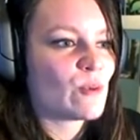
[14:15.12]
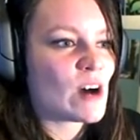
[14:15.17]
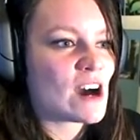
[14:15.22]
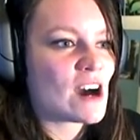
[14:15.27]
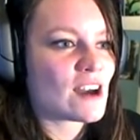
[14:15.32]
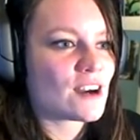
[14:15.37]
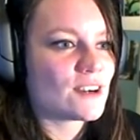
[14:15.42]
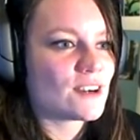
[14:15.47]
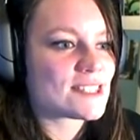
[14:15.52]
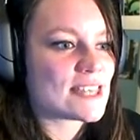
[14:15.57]
the
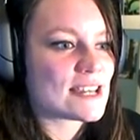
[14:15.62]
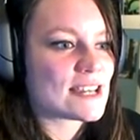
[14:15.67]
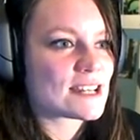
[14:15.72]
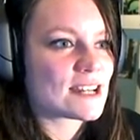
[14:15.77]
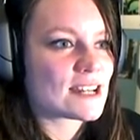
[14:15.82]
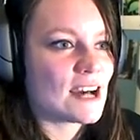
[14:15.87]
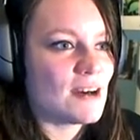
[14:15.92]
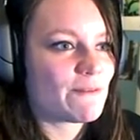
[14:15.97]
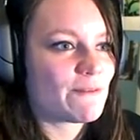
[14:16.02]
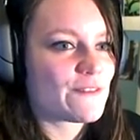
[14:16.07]
waters,
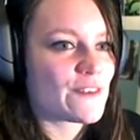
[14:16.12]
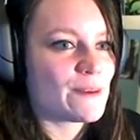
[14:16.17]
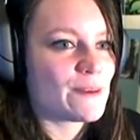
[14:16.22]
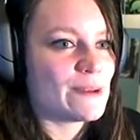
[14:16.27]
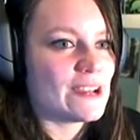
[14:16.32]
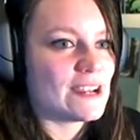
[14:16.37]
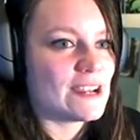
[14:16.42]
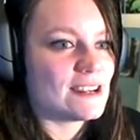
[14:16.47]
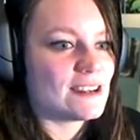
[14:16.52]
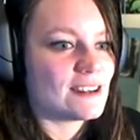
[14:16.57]
they come
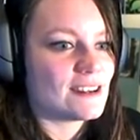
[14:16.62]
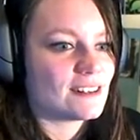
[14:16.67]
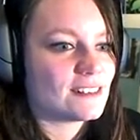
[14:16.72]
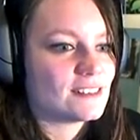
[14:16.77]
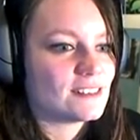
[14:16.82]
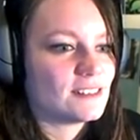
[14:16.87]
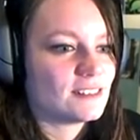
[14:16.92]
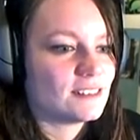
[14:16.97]
for me!